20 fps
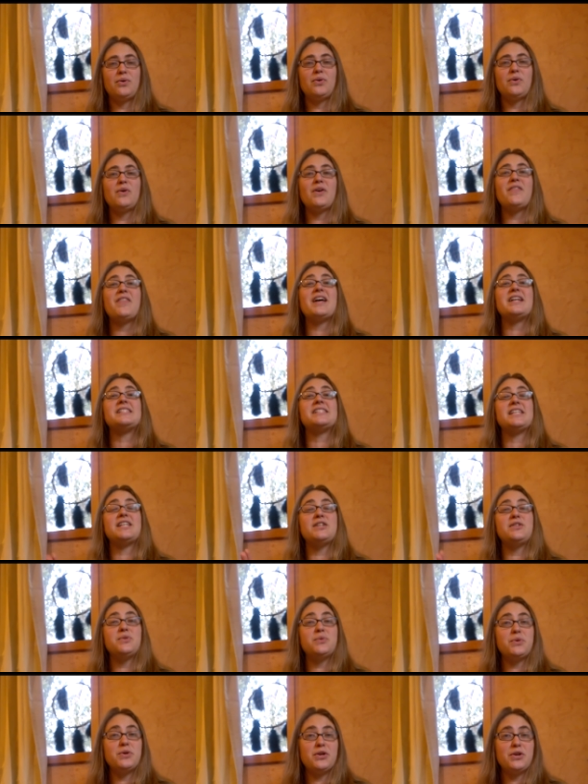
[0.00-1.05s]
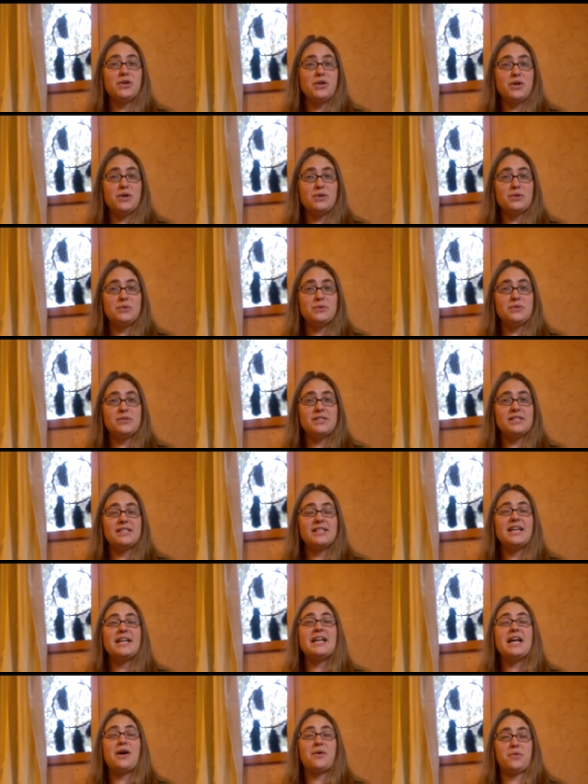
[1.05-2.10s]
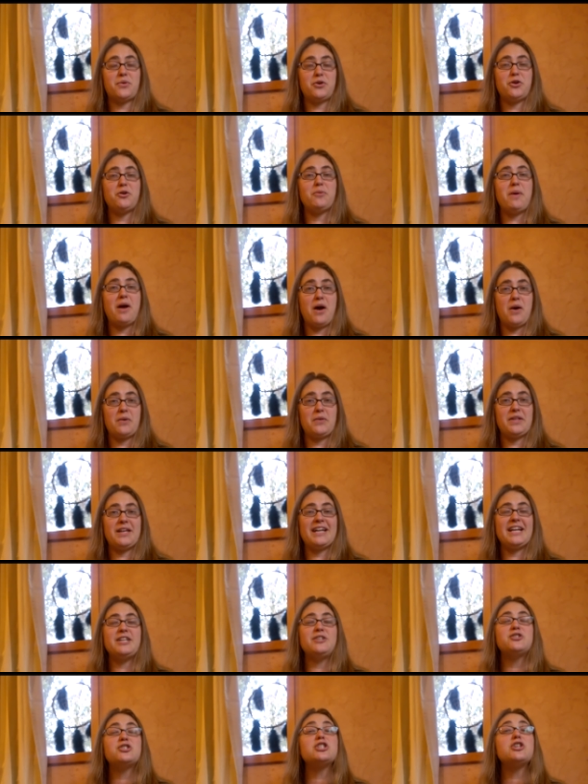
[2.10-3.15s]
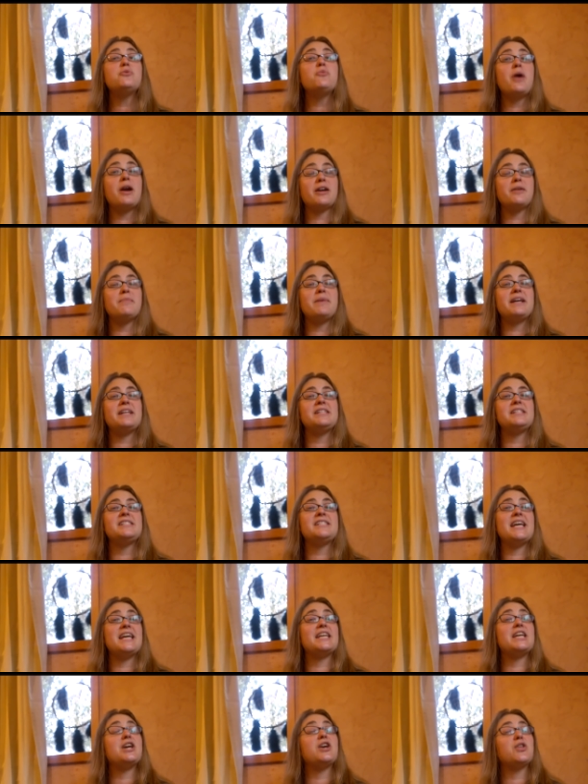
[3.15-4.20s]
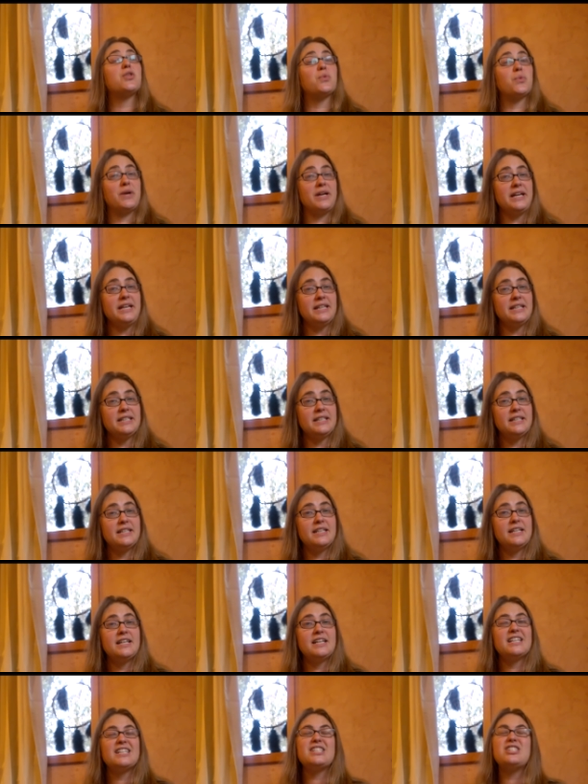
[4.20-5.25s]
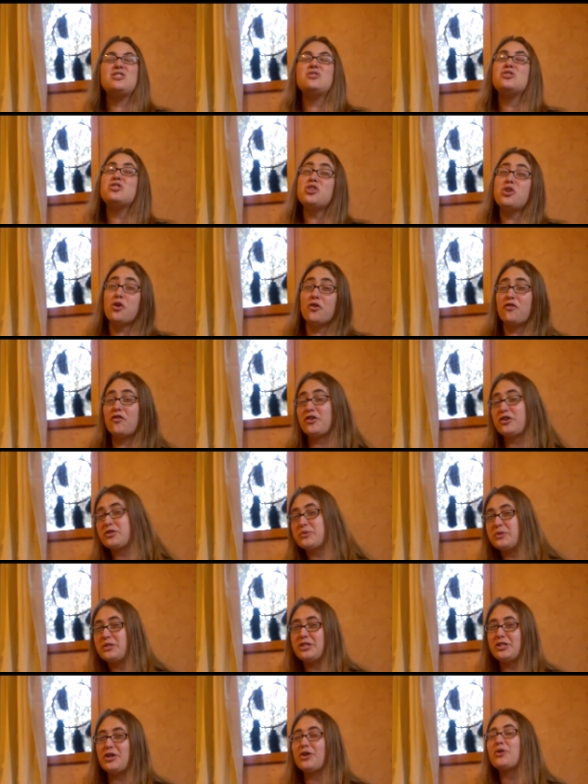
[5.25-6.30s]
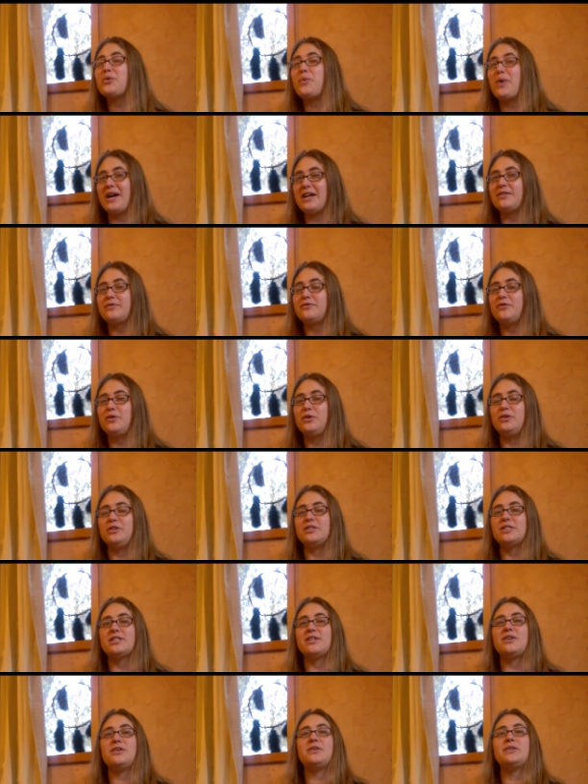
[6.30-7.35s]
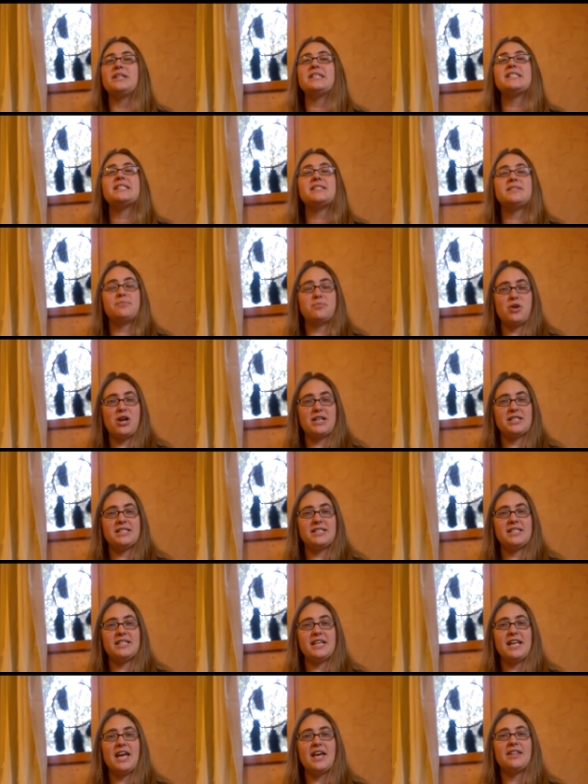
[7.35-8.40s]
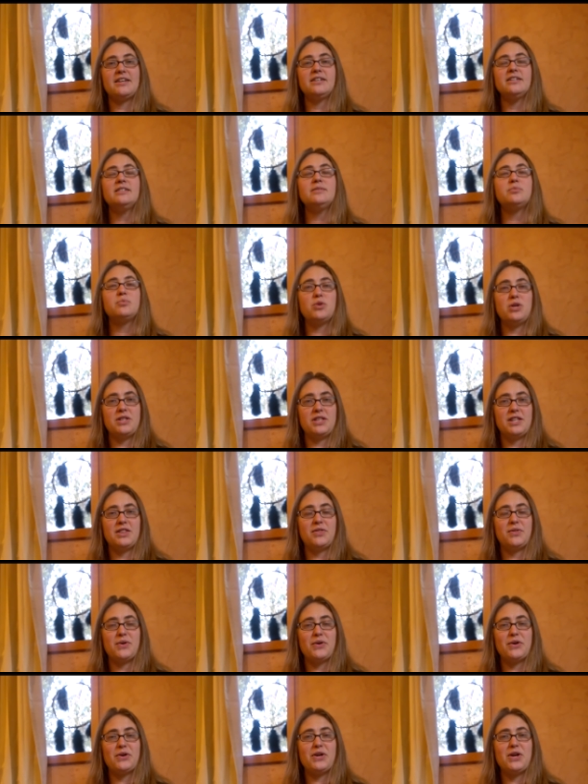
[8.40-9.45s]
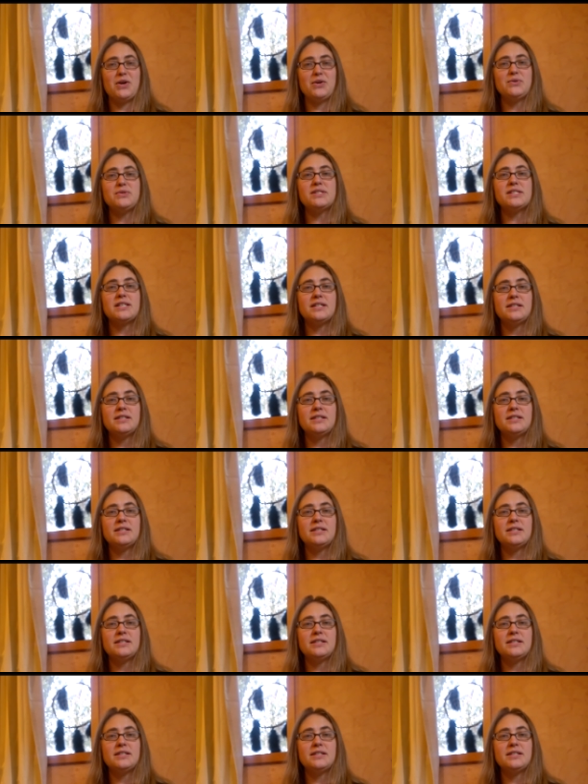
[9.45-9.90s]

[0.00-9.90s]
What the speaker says: Then that's in through your nose and out through your mouth. And I usually recommend taking 3, because usually your first ones aren't quite full. So let's practice together. Breathe in through your nose.